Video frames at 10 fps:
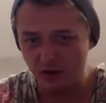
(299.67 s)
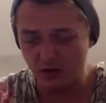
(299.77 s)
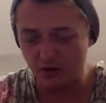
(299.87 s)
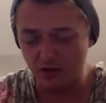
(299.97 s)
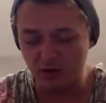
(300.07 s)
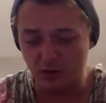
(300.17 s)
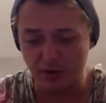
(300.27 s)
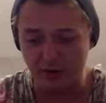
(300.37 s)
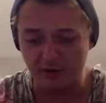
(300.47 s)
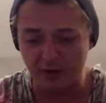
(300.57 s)

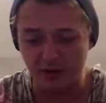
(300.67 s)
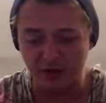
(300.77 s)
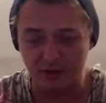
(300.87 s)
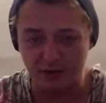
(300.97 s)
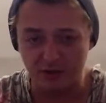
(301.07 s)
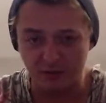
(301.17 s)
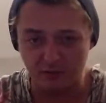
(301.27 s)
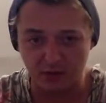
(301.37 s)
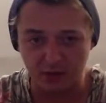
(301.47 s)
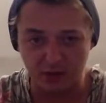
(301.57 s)
am I finding
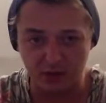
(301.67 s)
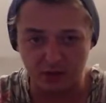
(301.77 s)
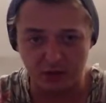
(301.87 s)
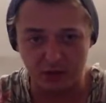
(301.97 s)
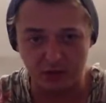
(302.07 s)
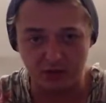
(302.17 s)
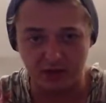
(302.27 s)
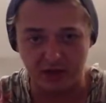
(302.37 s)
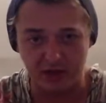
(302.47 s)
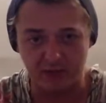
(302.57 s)
my solitude
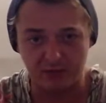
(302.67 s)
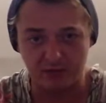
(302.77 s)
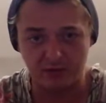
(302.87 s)
valuable